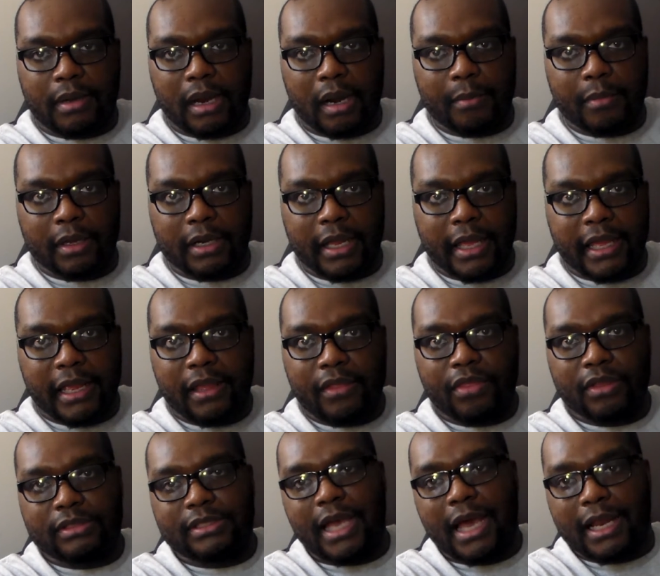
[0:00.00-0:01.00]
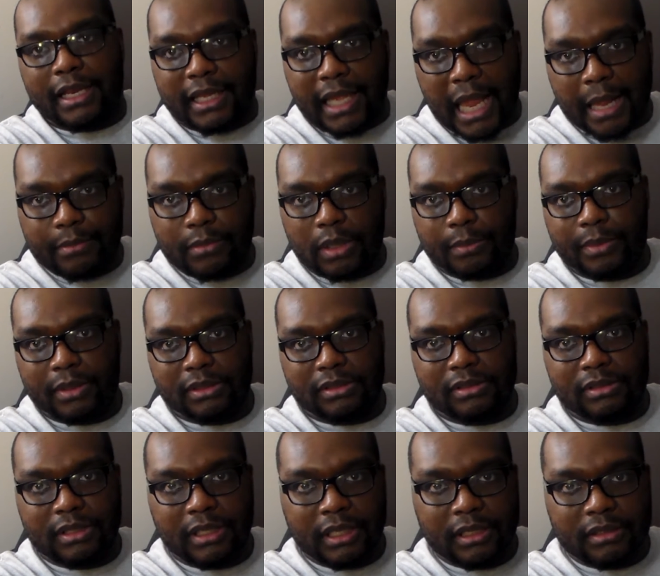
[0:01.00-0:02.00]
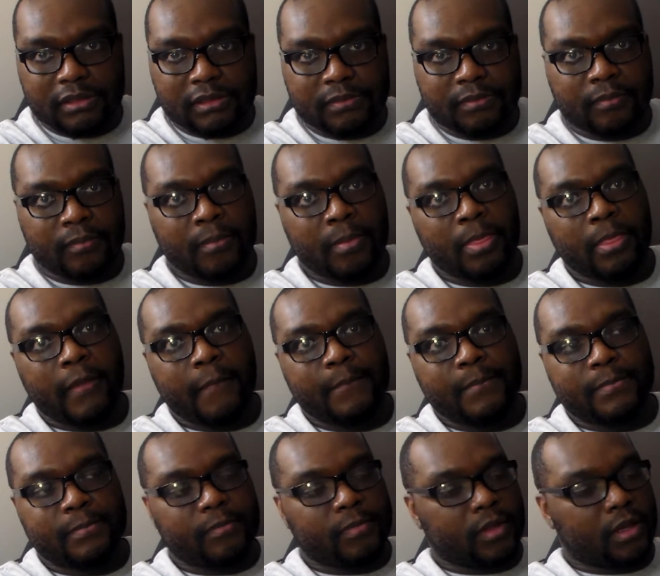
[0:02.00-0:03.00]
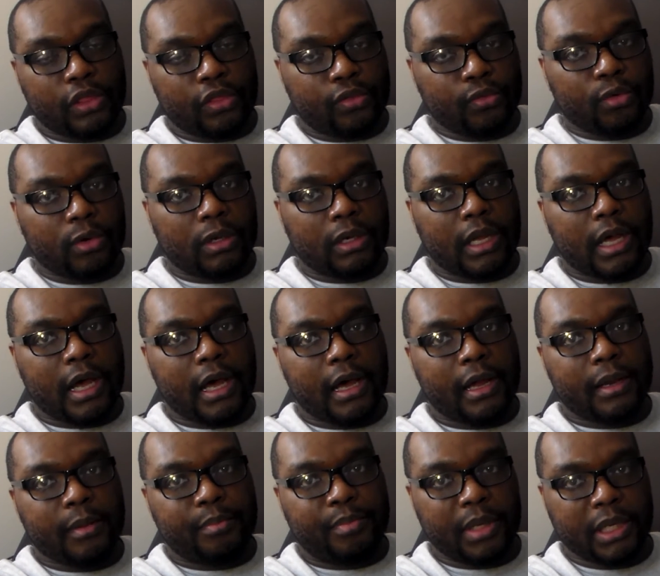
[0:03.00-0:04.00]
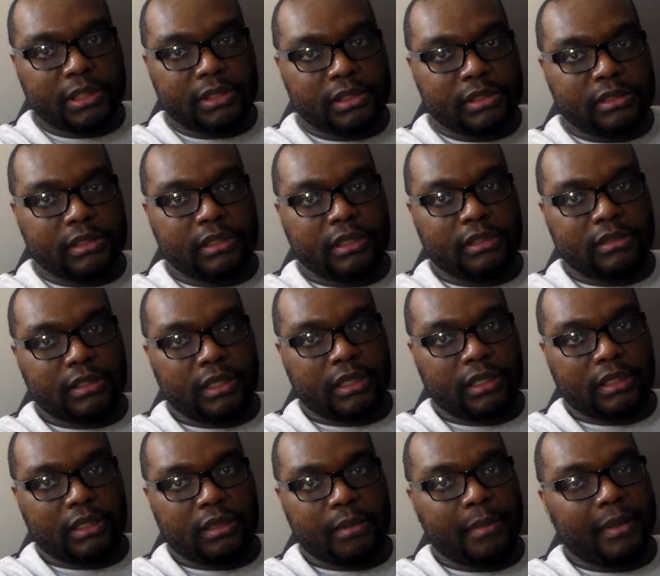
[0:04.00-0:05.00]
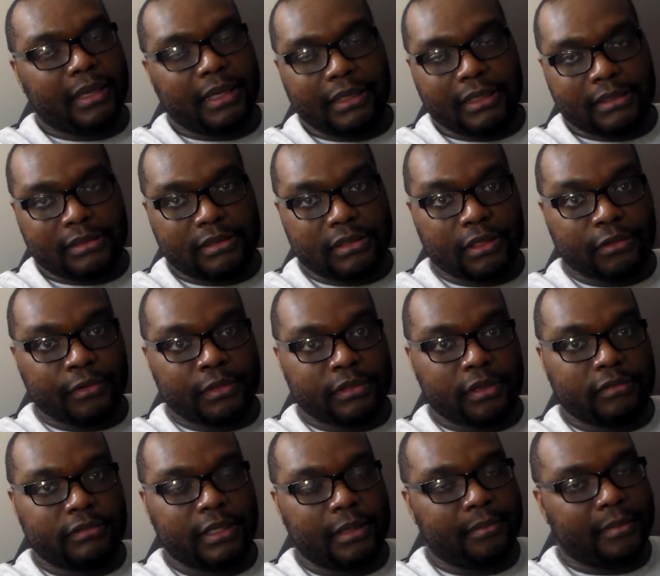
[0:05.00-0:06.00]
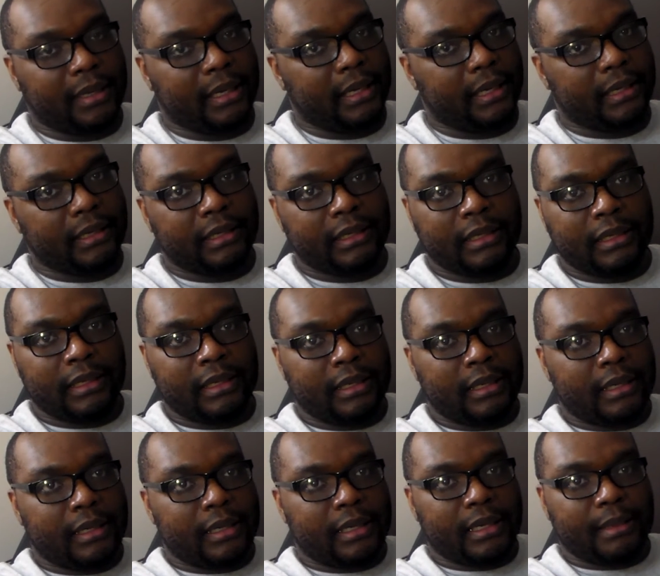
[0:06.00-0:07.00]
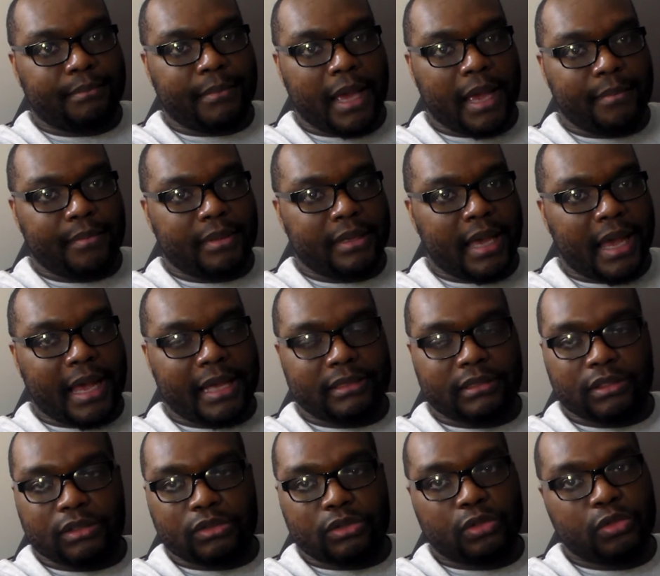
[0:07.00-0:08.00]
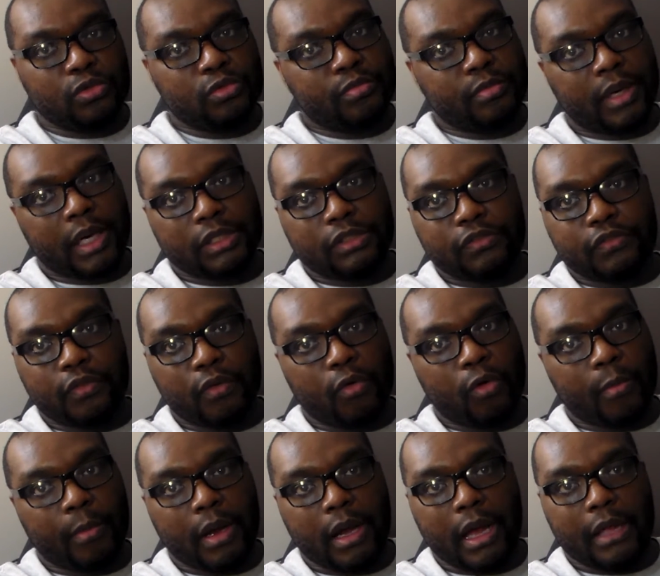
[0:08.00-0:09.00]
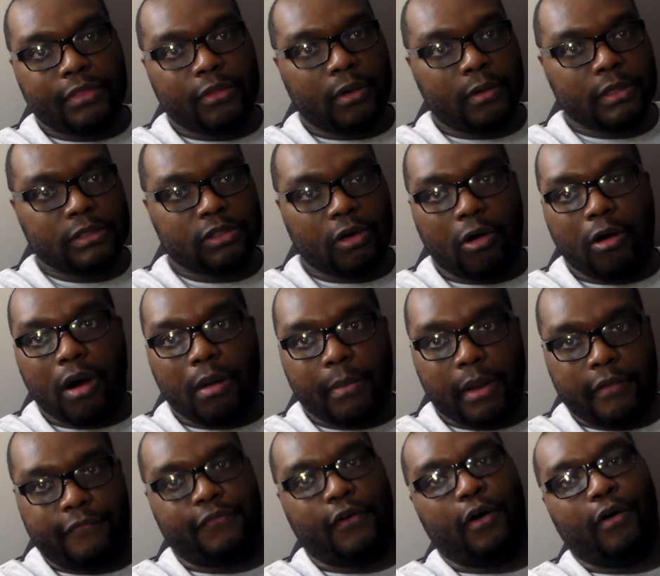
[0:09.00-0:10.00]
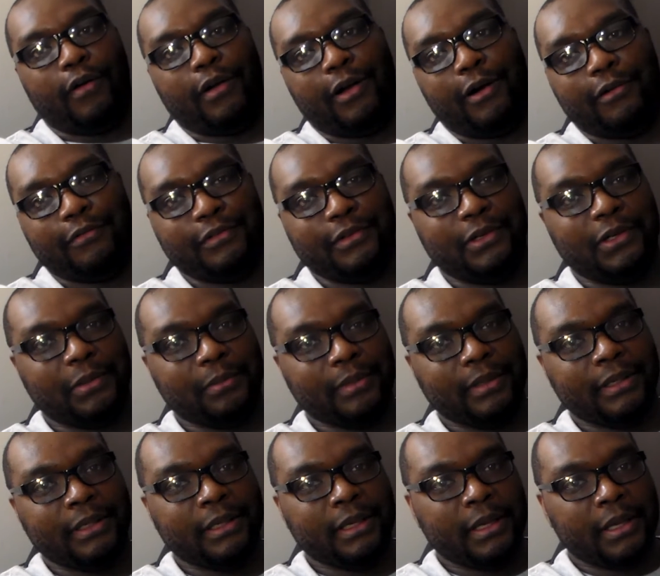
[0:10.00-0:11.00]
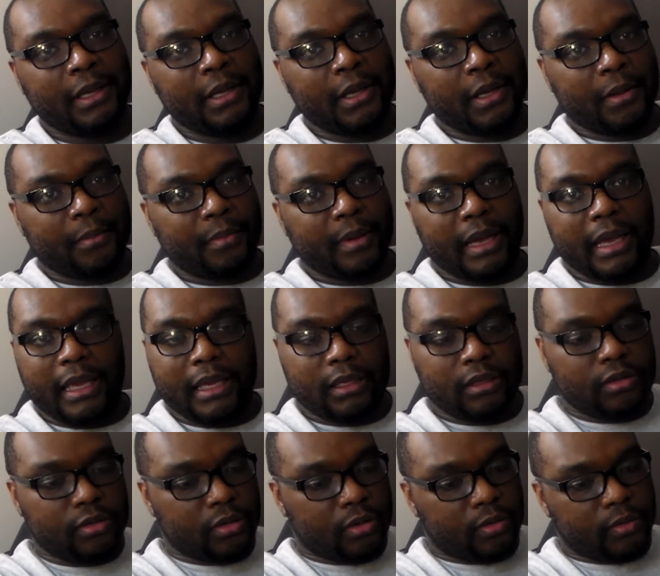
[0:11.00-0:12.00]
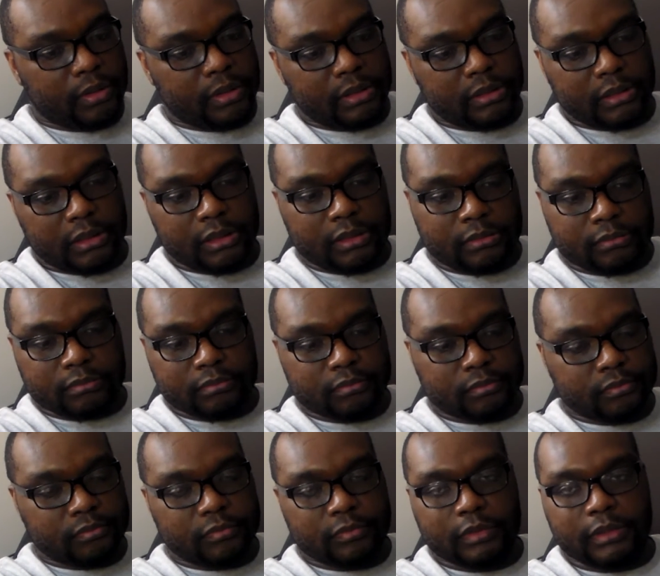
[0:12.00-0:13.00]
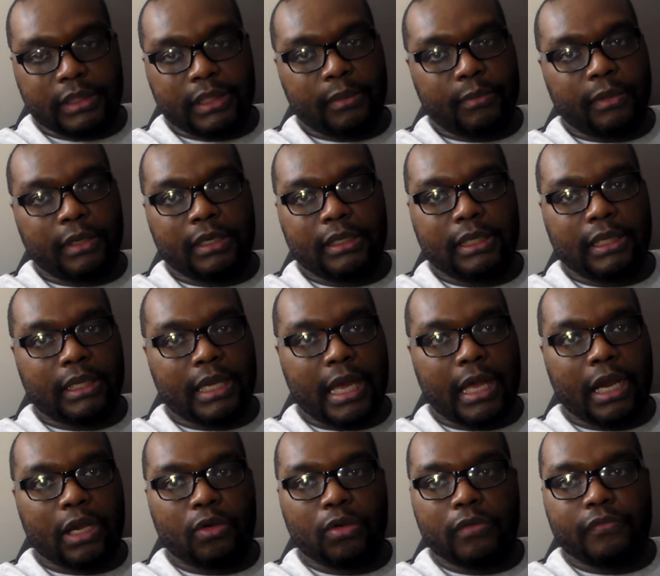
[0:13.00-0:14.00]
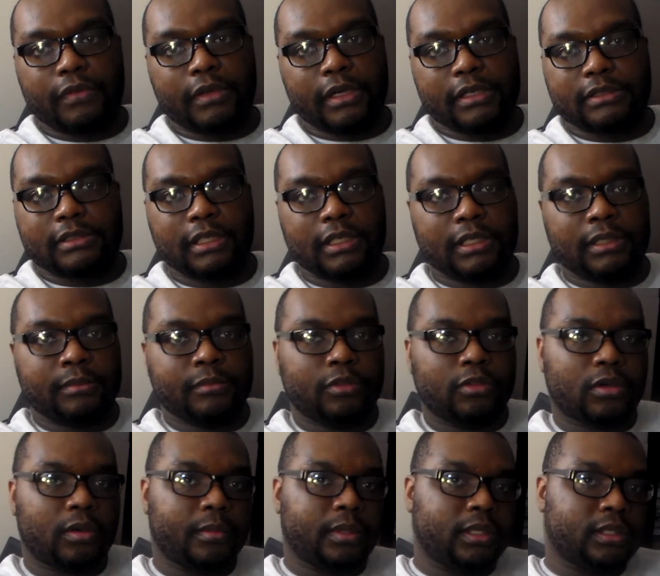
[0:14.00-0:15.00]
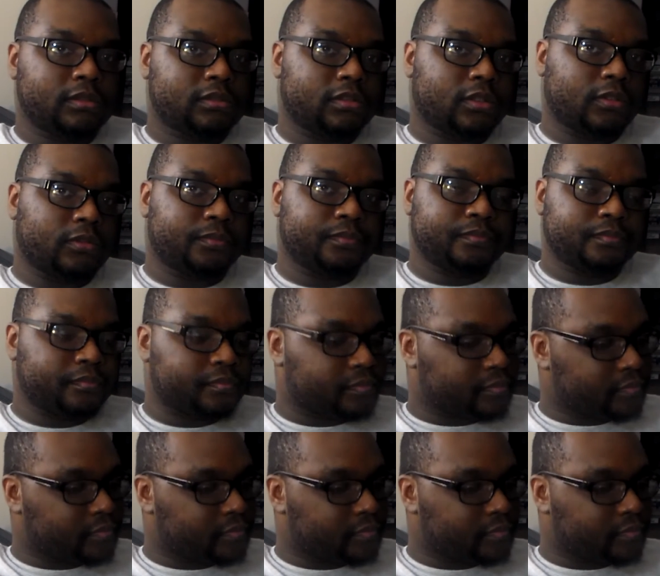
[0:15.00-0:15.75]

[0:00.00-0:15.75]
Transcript: the bottom of the 8th to tie the game up at 6. He threw a lot of pitches in his inning. I mean, in his series. I was like, man, it might be asking too much for him. I thought his arm might fall off, you know what I mean? But, hey, you know, he did what he did, had to do for his team, you know what I mean? So,